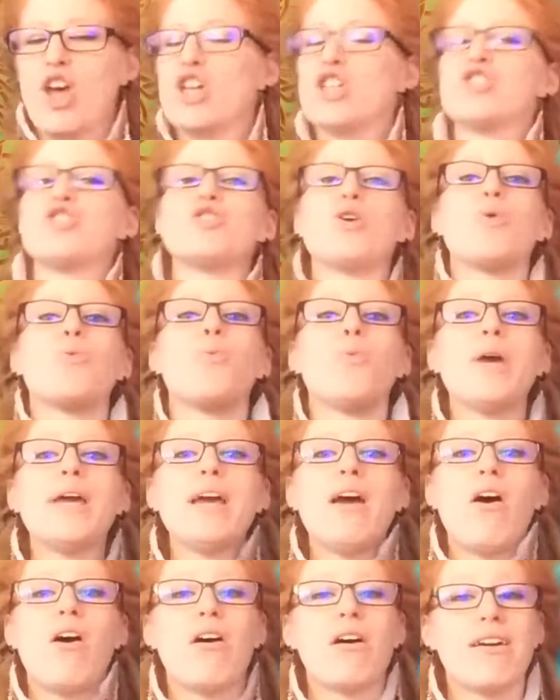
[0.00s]
So
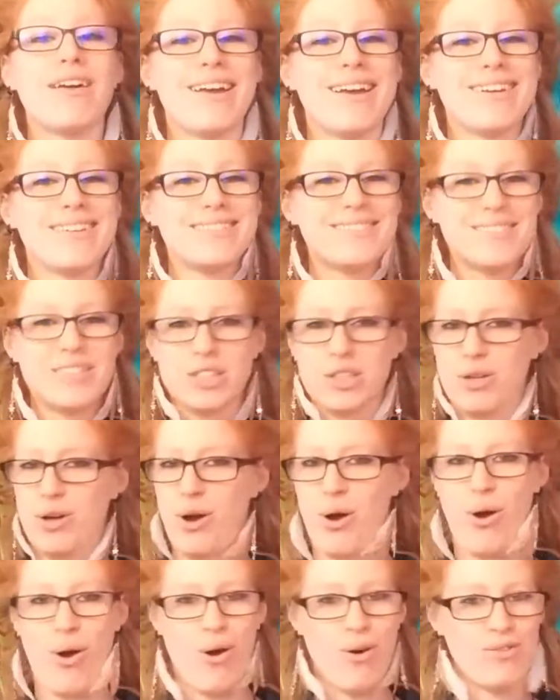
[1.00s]
we are in
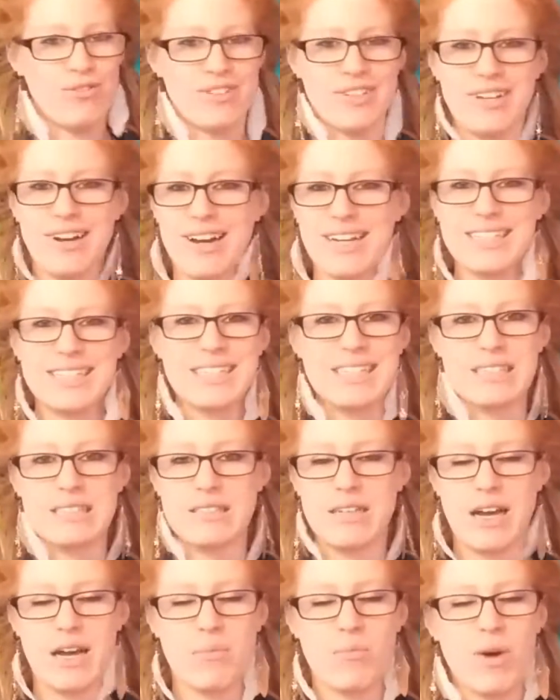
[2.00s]
COVID-19
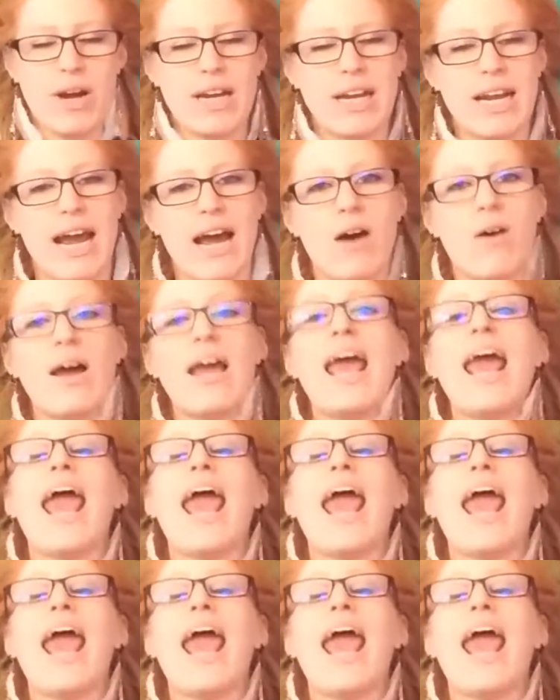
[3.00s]
time right now,